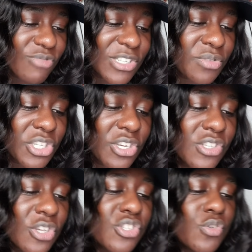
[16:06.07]

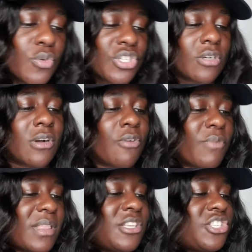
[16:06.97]
Restrictions on social and
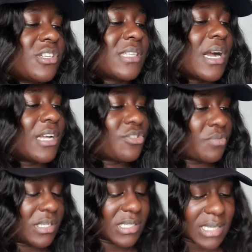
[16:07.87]
religious
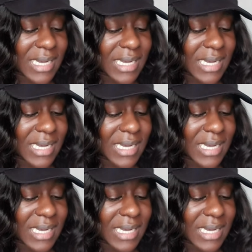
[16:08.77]
gatherings.